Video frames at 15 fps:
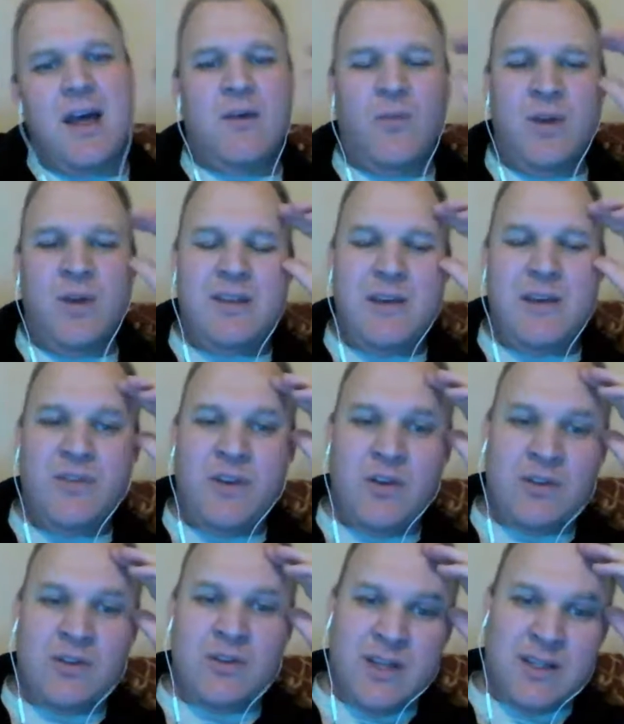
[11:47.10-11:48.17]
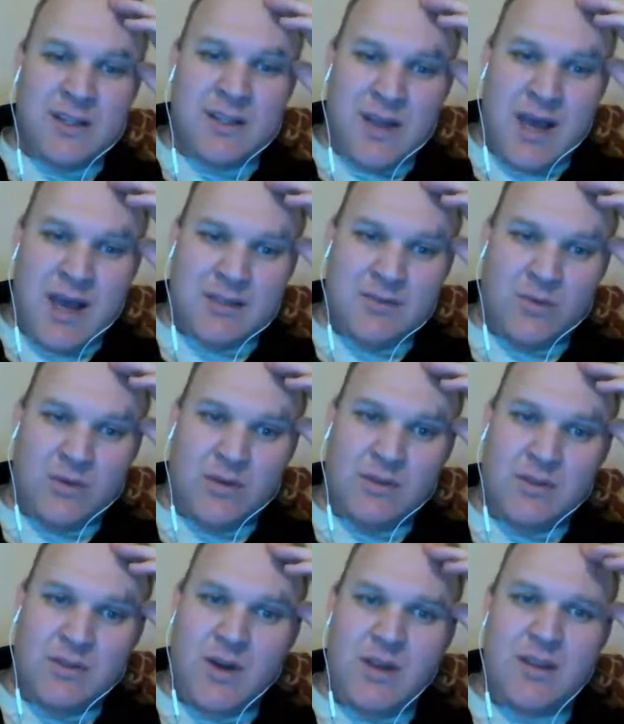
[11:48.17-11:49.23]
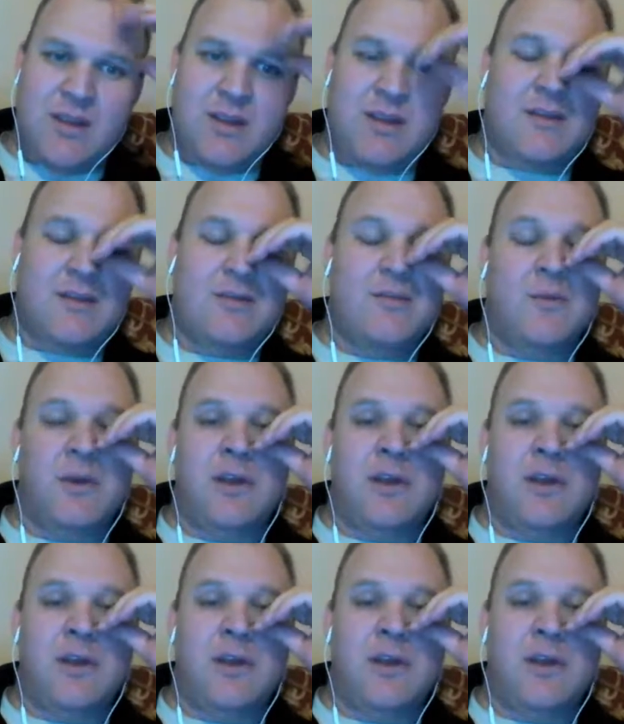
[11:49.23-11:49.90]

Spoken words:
We definitely know it's not the last one, so I think we can